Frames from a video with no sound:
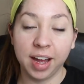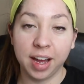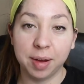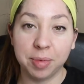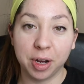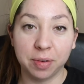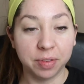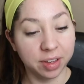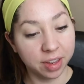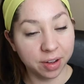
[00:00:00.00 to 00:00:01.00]
Um,
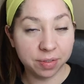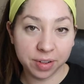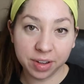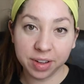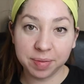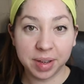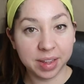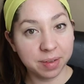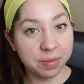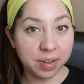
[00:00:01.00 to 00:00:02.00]
hopefully they'll feel,
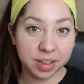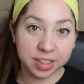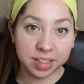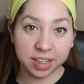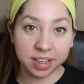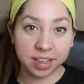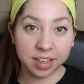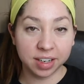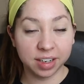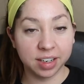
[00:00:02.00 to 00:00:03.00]
make them feel as
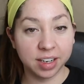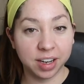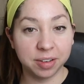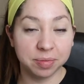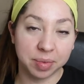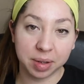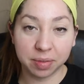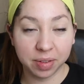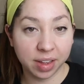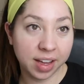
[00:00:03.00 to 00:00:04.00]
good, you know, make
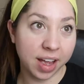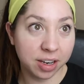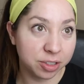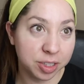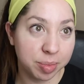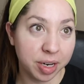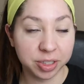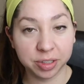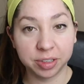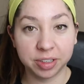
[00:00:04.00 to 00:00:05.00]
it feel like extra
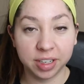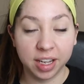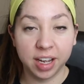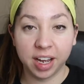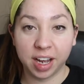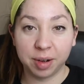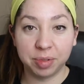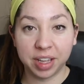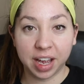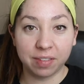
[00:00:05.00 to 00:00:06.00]
special um,
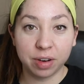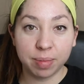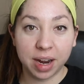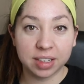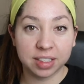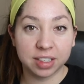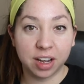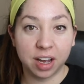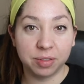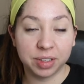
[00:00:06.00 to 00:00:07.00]
when they have their masks
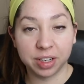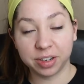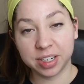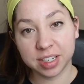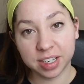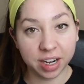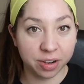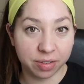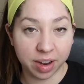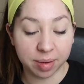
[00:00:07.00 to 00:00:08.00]
on with their
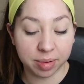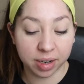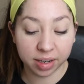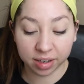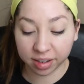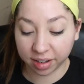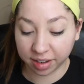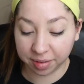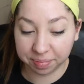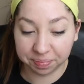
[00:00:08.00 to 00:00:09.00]
designer fabric.
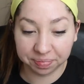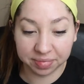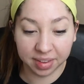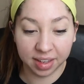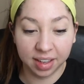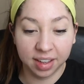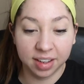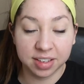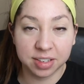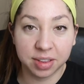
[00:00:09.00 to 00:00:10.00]
Um,
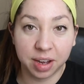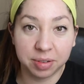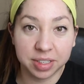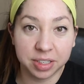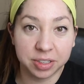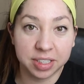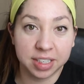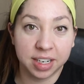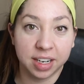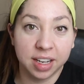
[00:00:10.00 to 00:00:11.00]
so that was
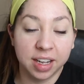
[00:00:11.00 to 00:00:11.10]
interesting.